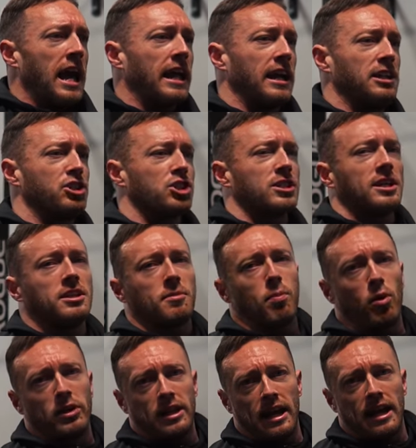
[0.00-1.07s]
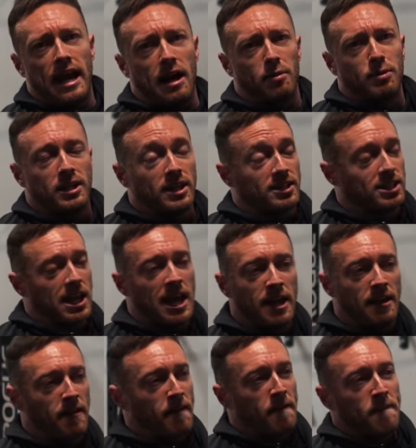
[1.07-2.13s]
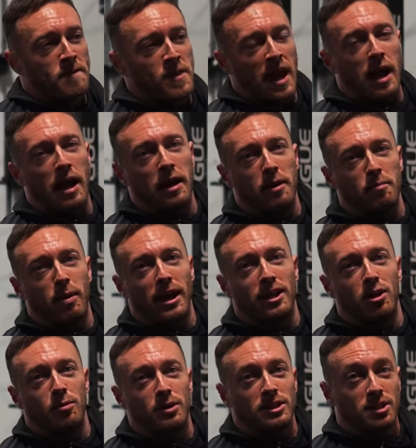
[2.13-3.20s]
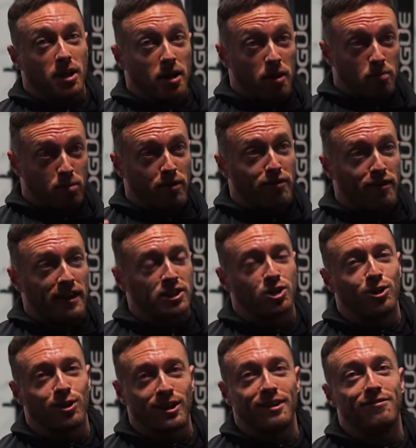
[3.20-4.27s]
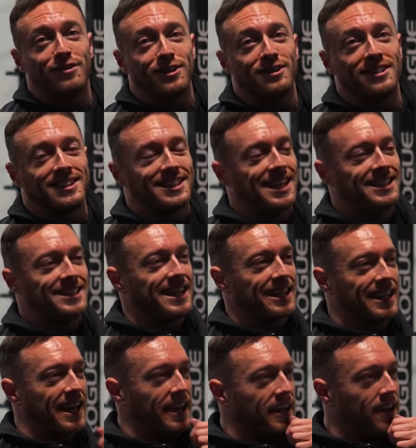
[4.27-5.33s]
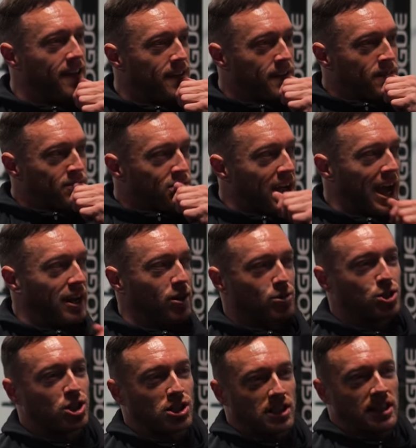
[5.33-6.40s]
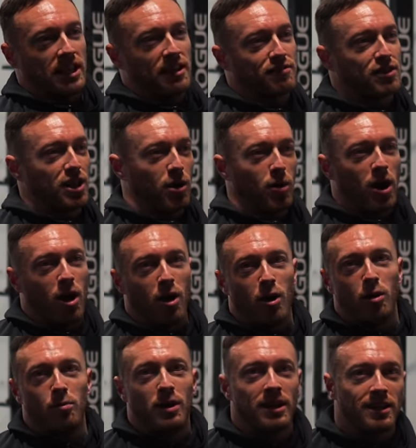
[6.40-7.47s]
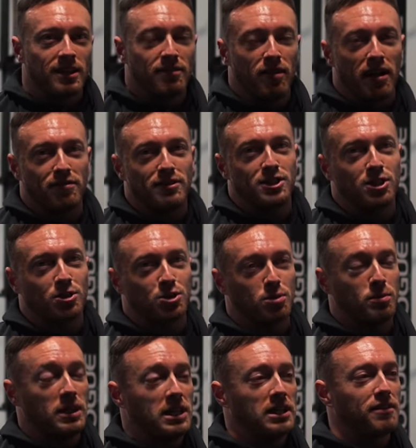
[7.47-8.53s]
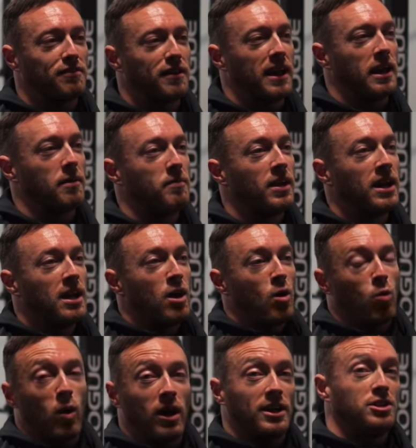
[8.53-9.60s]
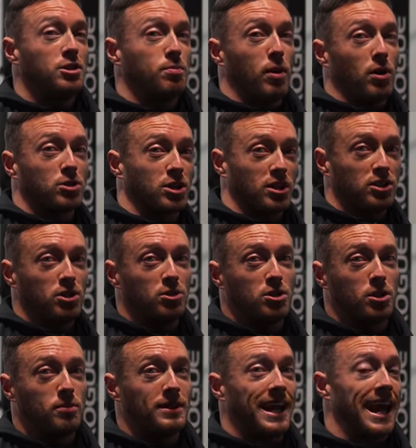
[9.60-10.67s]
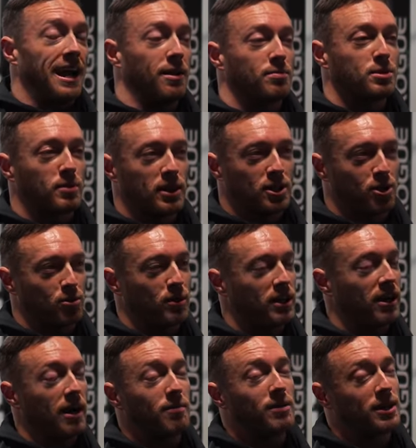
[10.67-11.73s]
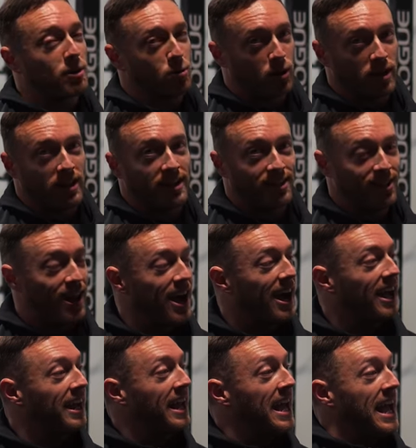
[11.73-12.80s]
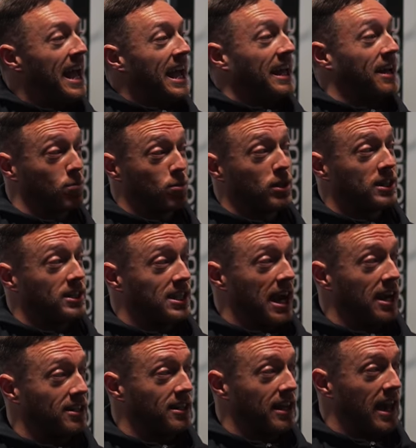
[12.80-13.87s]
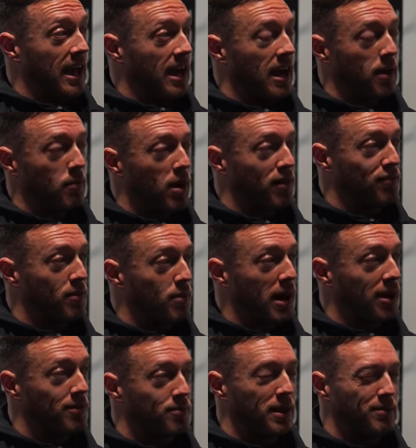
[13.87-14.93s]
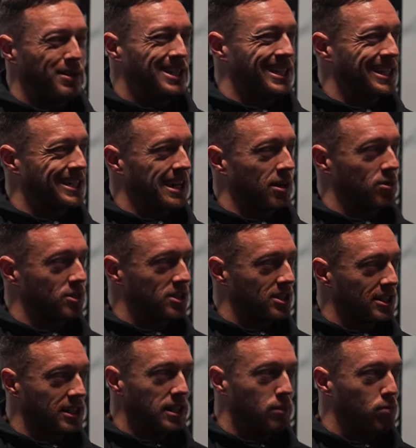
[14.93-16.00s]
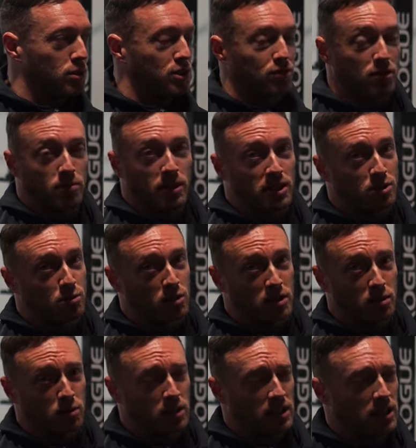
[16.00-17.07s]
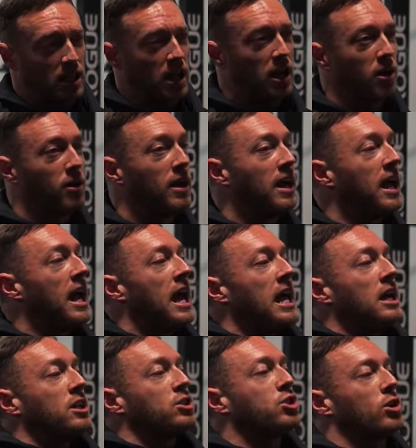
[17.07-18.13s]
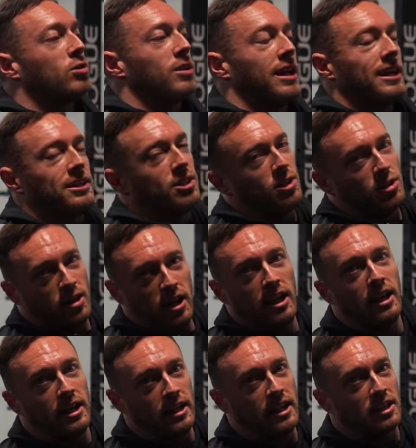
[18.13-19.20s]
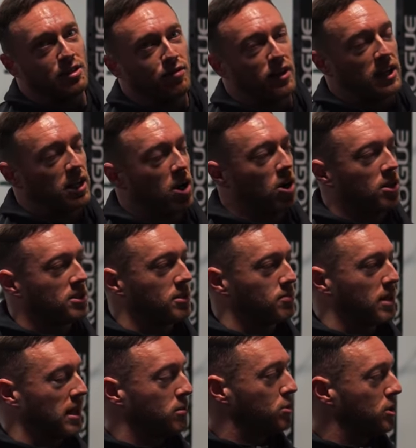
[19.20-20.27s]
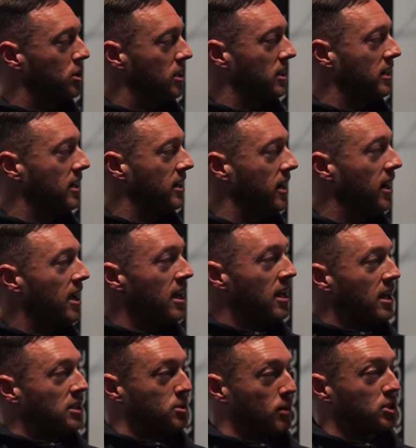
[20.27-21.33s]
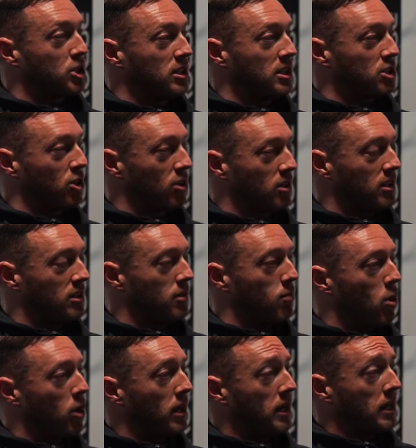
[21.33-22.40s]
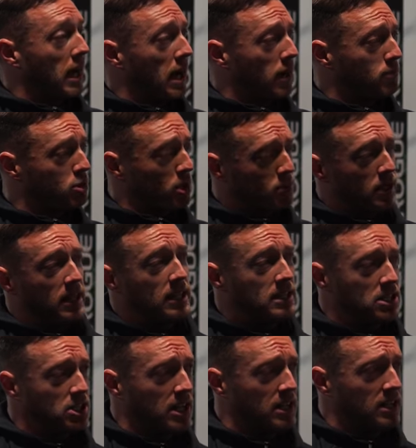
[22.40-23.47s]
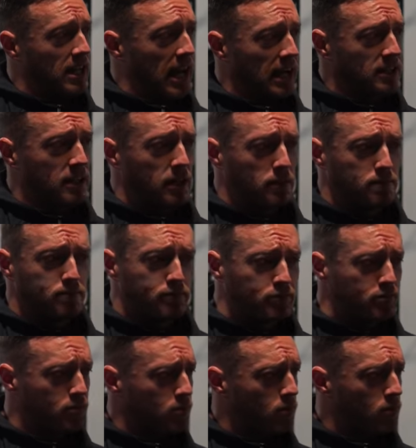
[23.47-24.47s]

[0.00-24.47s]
And I just like to point that out because I am by no means a professional lifter in the sense that like, I don't just lift, go home, live off of social media fame. While I do post on YouTube and that helps my career, I'm like working a lot and I'm really tired today. I'm off about maybe 6 hours of sleep, which for me is really, really low. So like, dude, it gets fucking hard sometimes when you're in here, especially this early in the morning. So I'm gonna hit this at a 9 though.